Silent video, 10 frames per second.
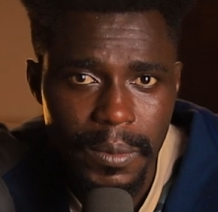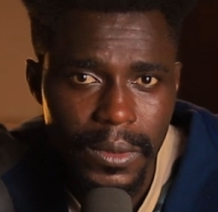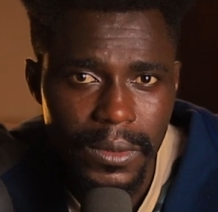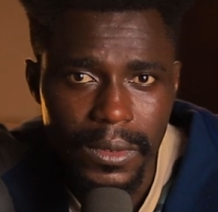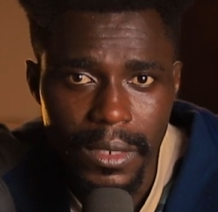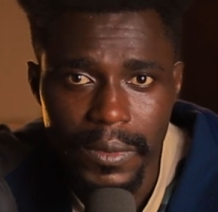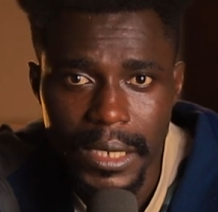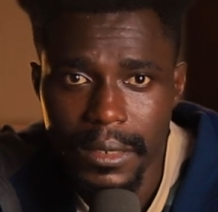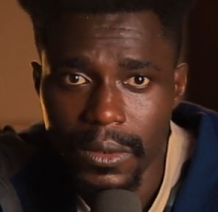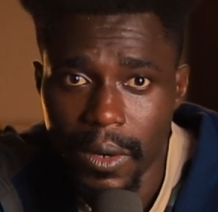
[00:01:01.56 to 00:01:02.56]
people do not
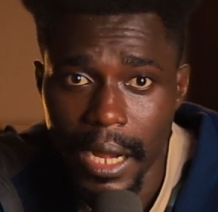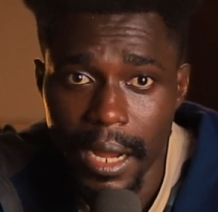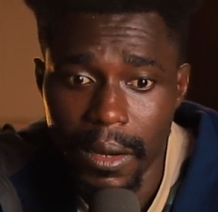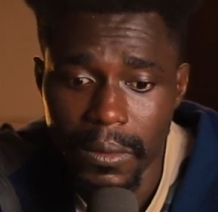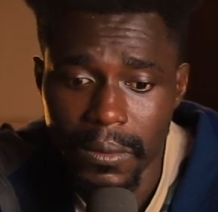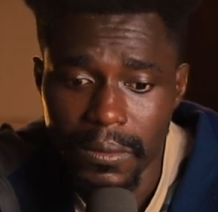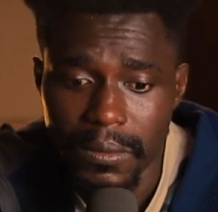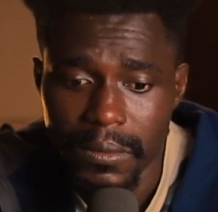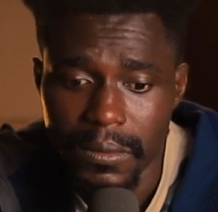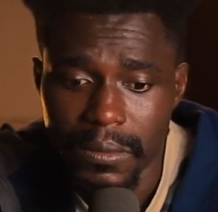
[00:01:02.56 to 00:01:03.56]
really know how
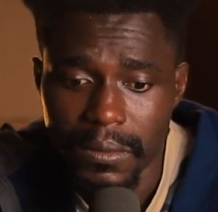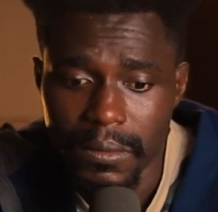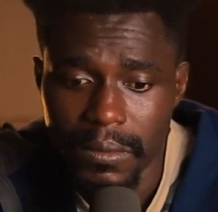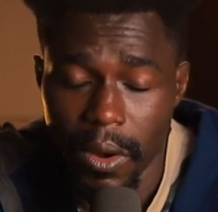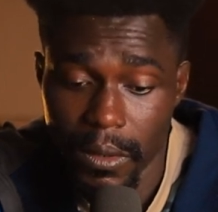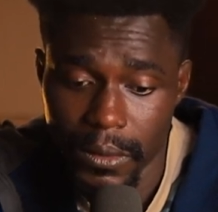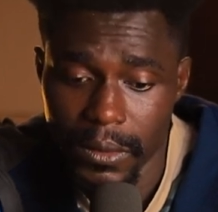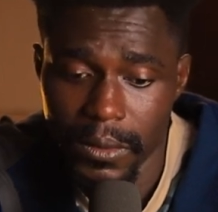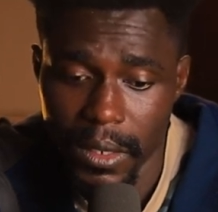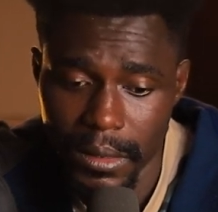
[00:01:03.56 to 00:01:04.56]
or
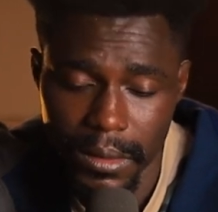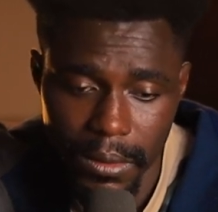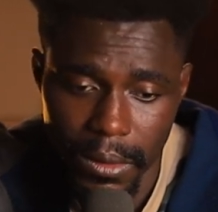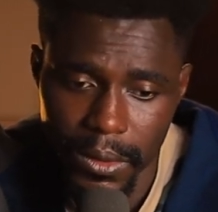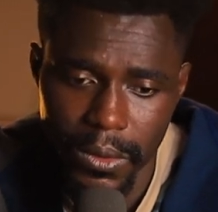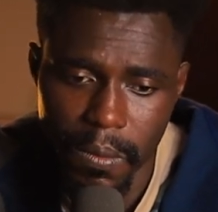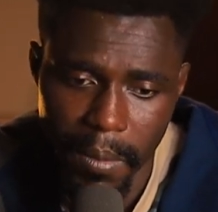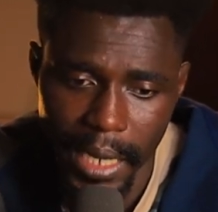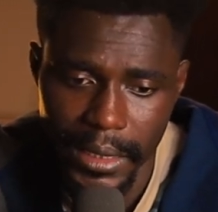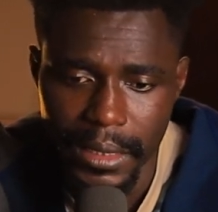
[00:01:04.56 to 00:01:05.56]
do not know too
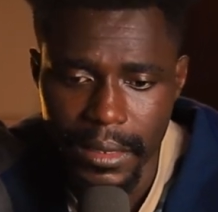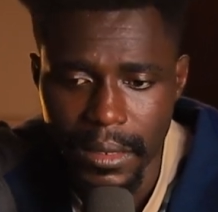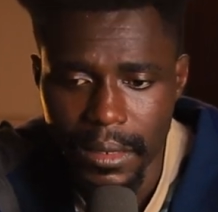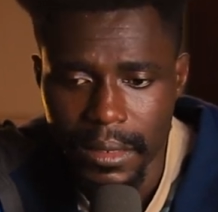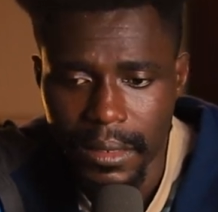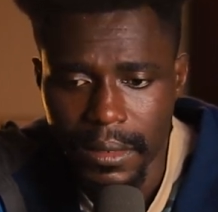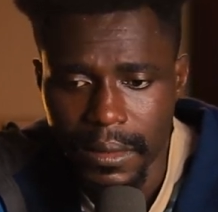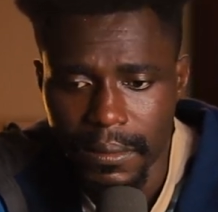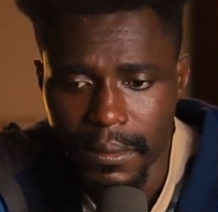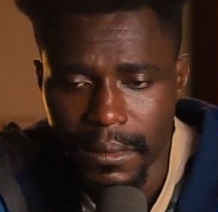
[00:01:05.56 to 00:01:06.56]
much
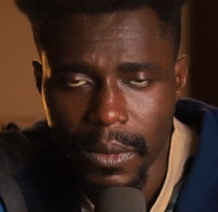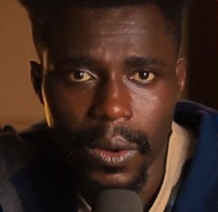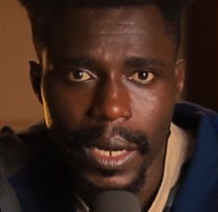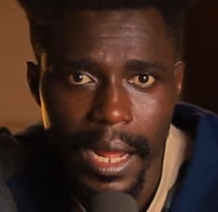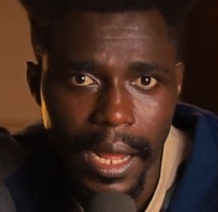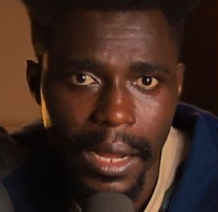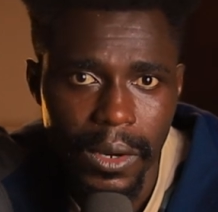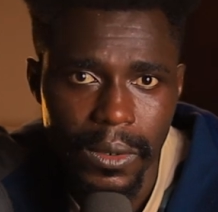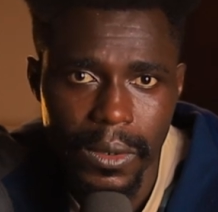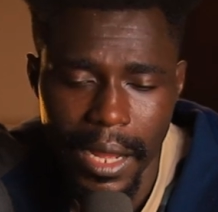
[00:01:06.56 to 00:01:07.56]
on
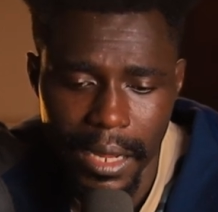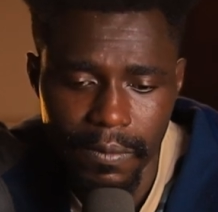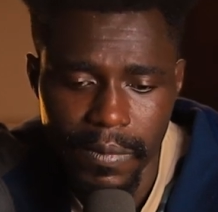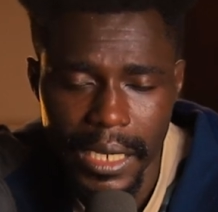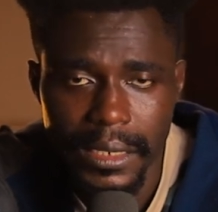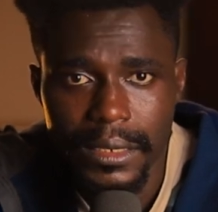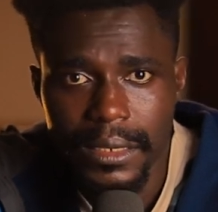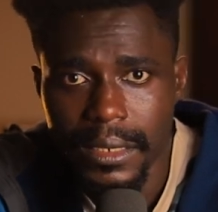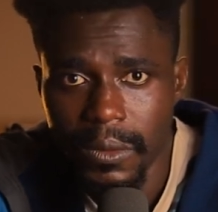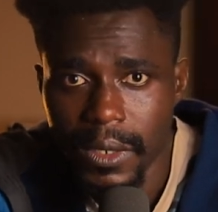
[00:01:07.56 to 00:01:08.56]
how
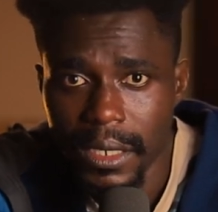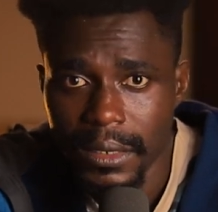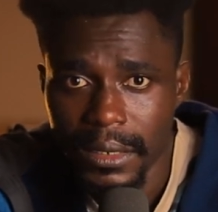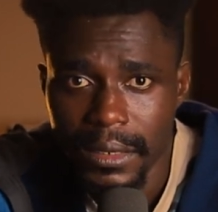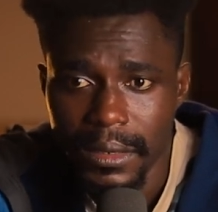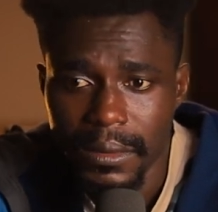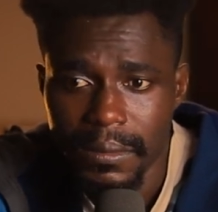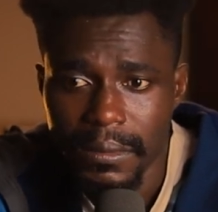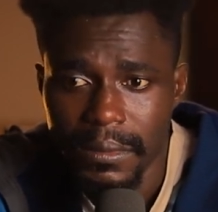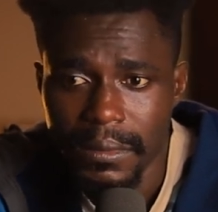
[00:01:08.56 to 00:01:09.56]
advanced the world
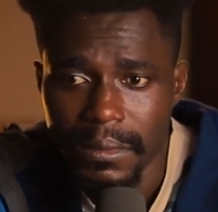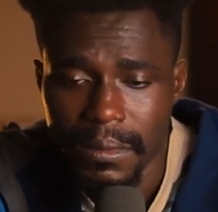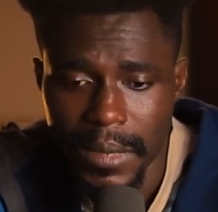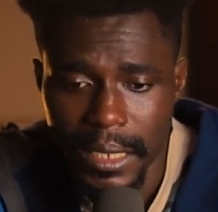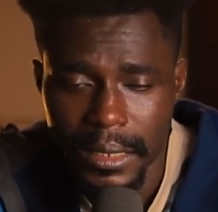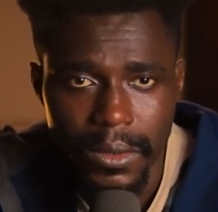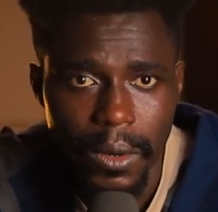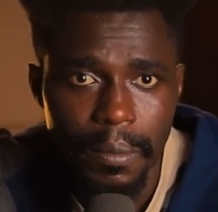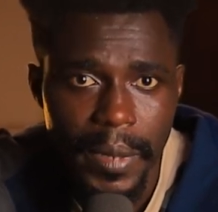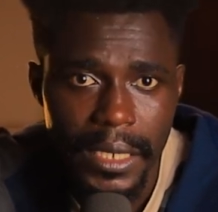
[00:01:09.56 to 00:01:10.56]
is
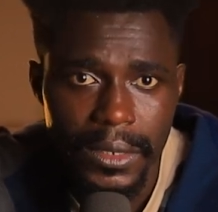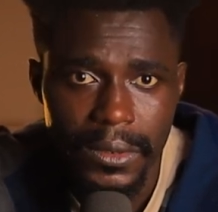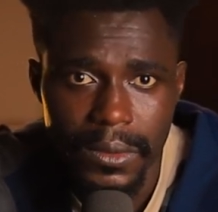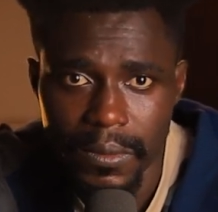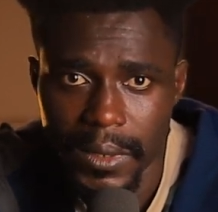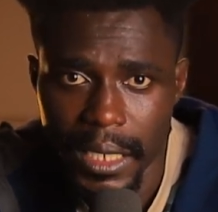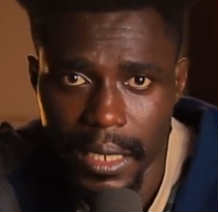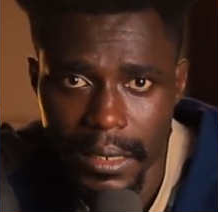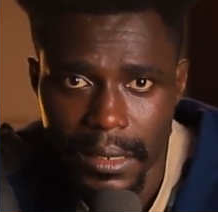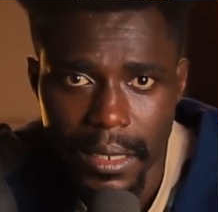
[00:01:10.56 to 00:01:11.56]
compared to
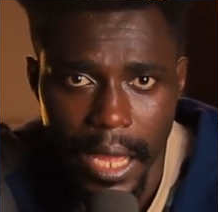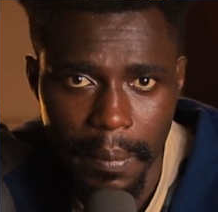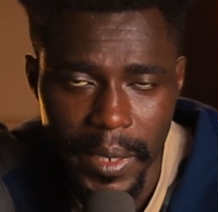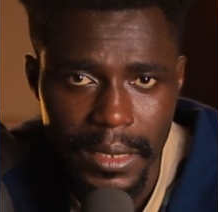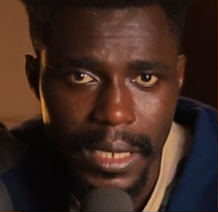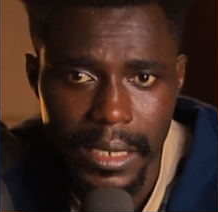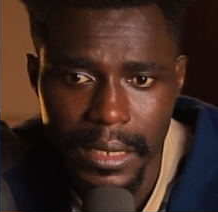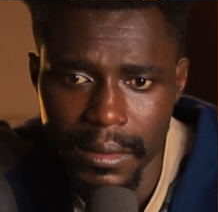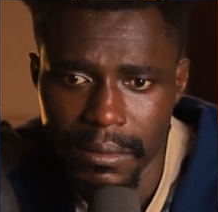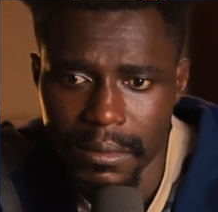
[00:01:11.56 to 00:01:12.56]
theirs. I
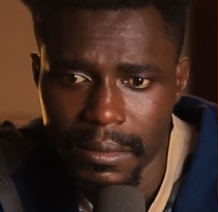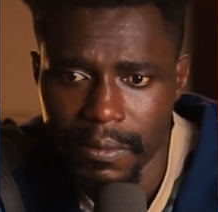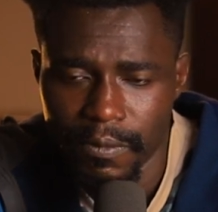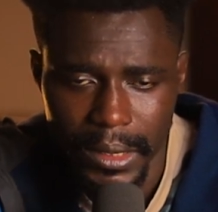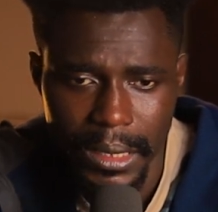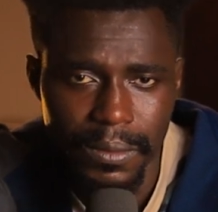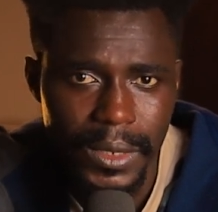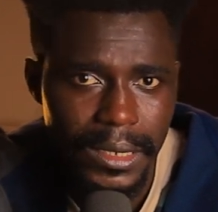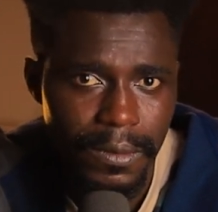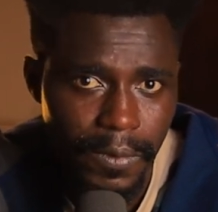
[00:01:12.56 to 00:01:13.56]
personally, for some
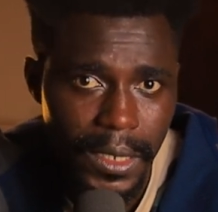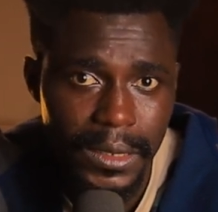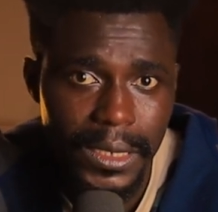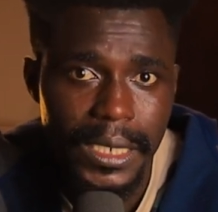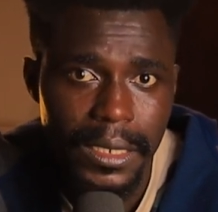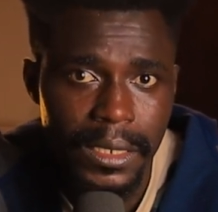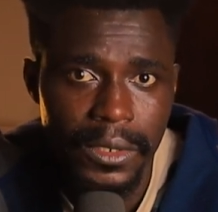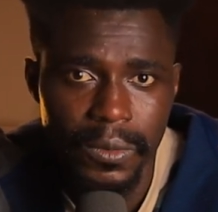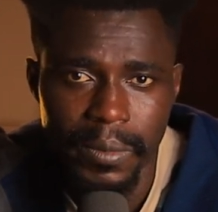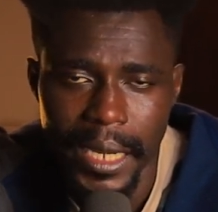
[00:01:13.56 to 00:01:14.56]
reason, felt they
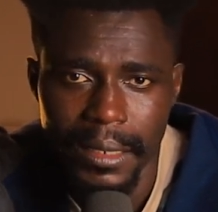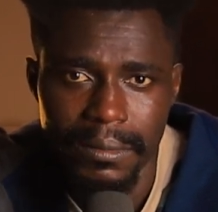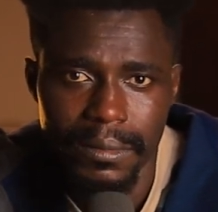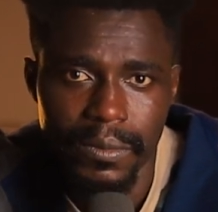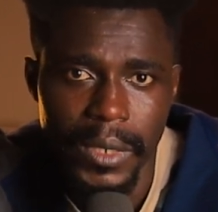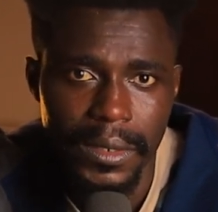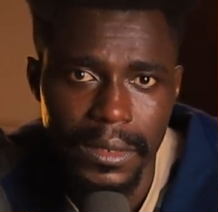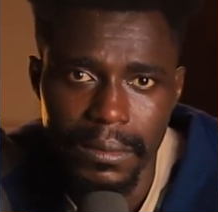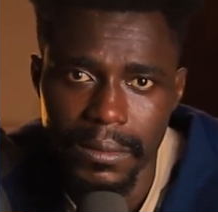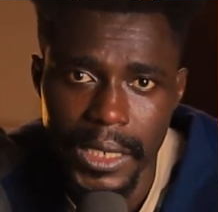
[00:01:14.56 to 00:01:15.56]
knew but
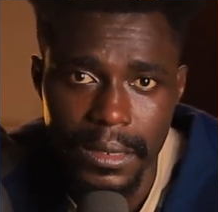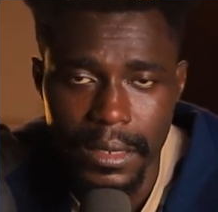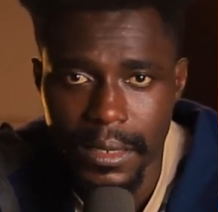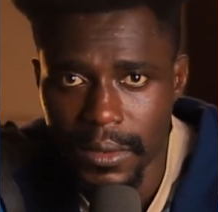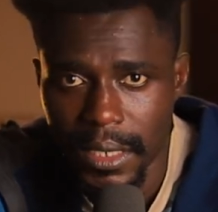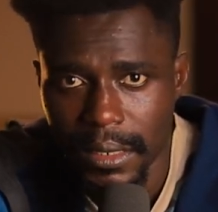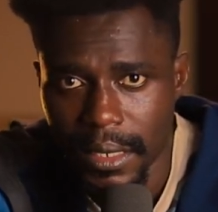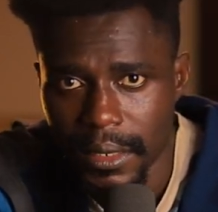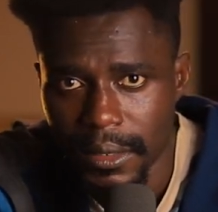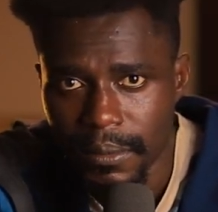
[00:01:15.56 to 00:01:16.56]
weren't just
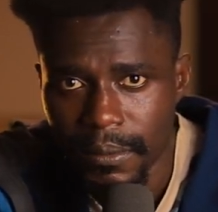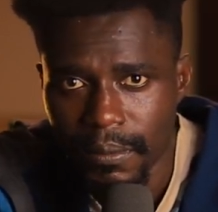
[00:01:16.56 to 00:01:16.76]
interested.